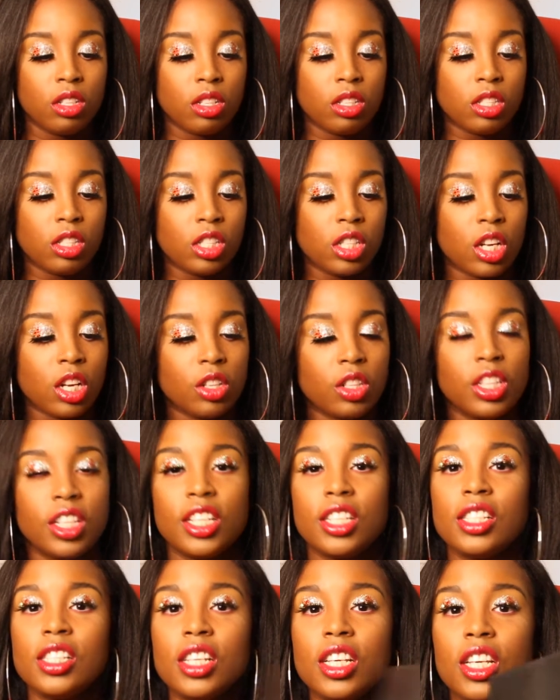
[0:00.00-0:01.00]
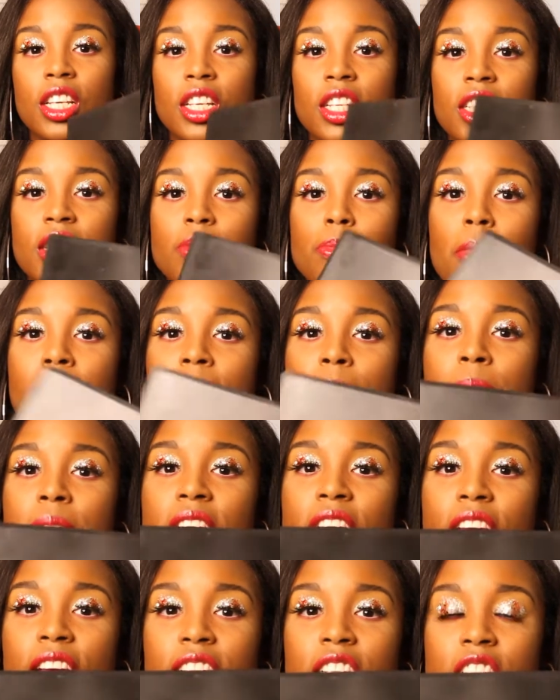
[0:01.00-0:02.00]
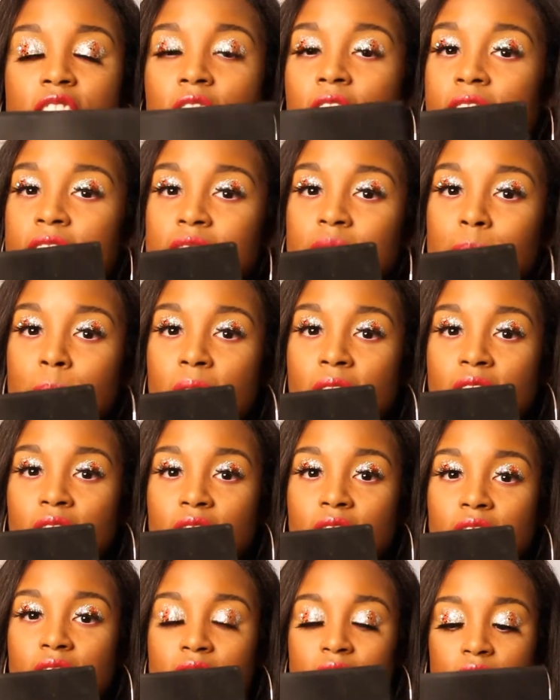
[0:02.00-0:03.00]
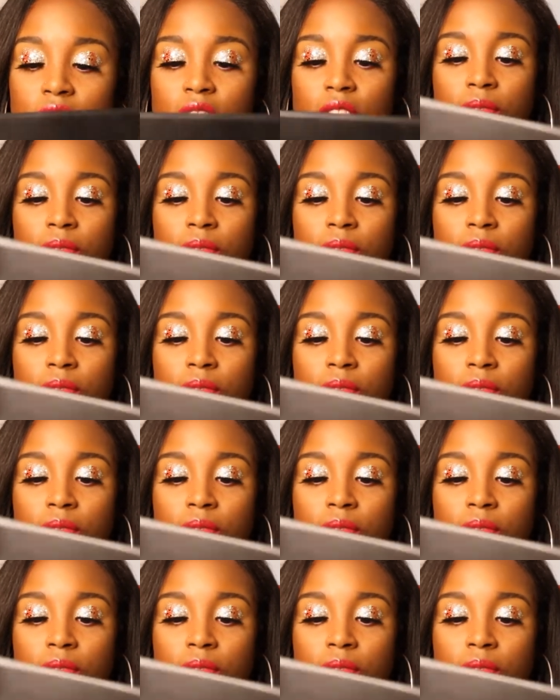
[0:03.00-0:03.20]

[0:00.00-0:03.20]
So this is my BH Cosmetics